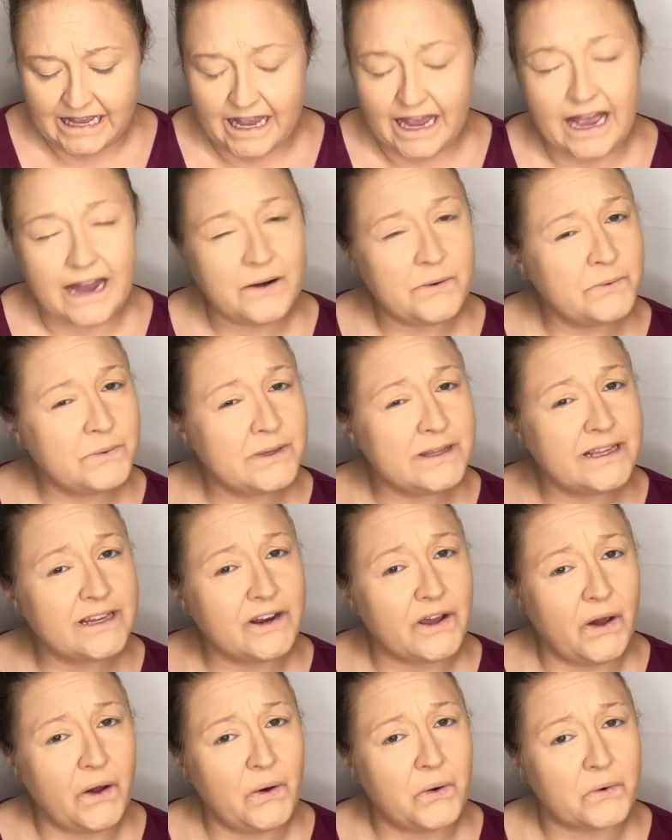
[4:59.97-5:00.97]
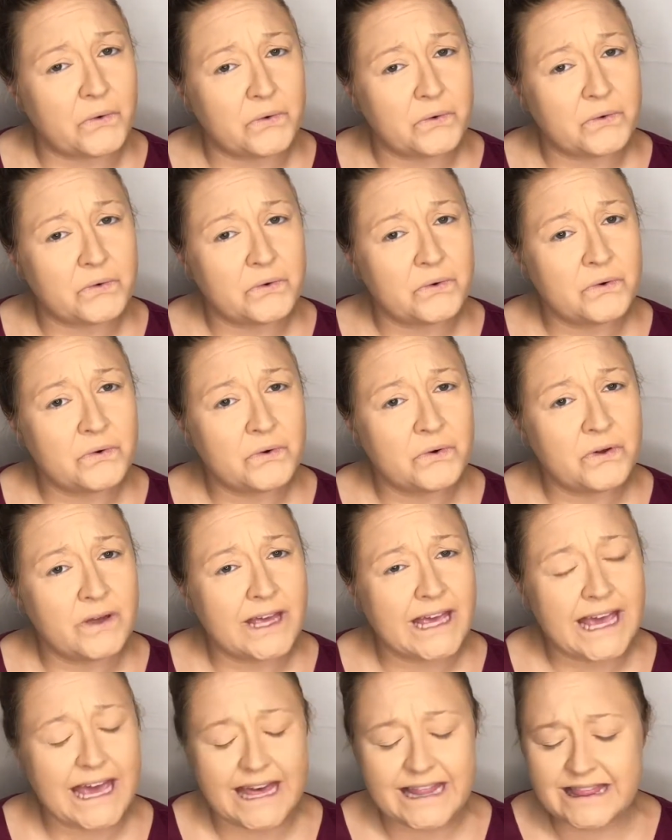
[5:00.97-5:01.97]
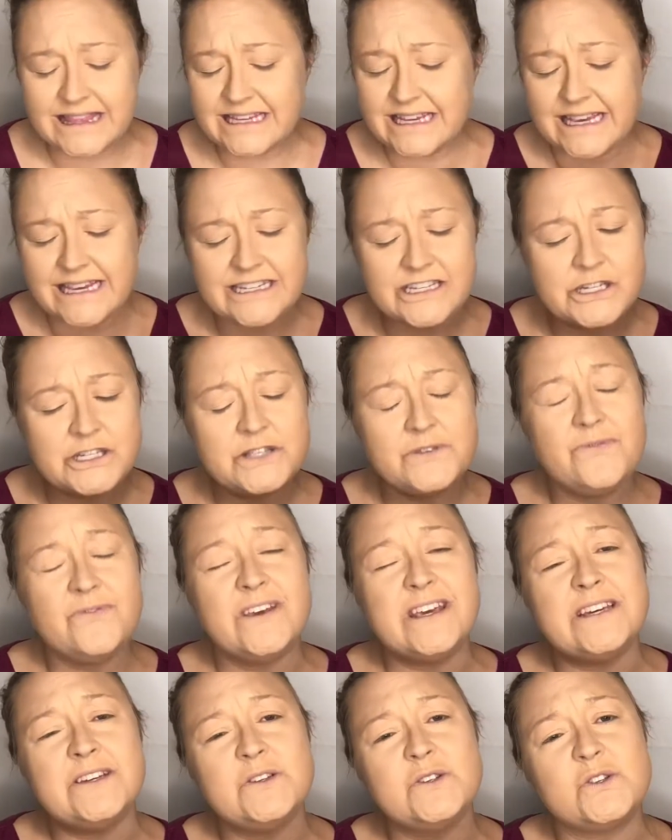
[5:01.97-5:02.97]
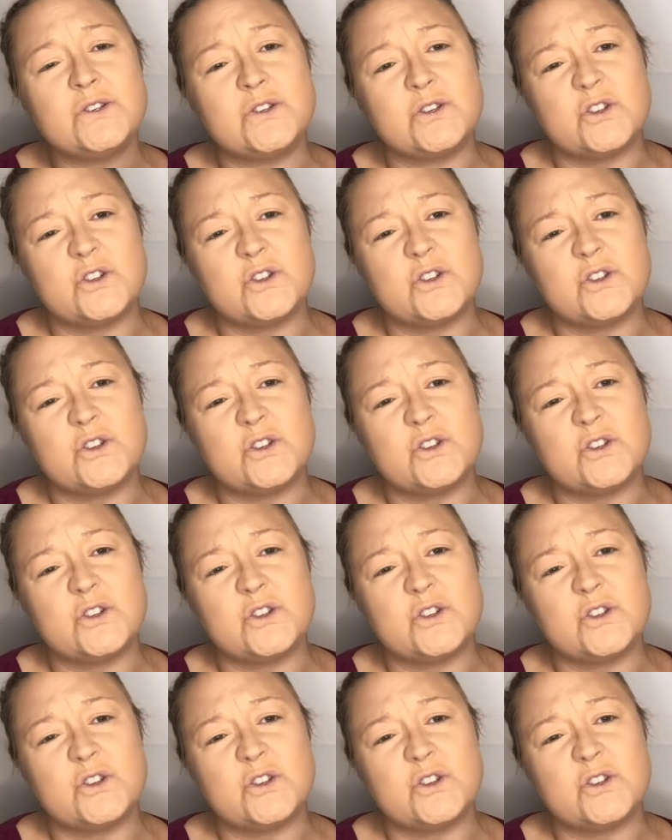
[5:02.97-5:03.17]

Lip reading: I don't really know. And it just feels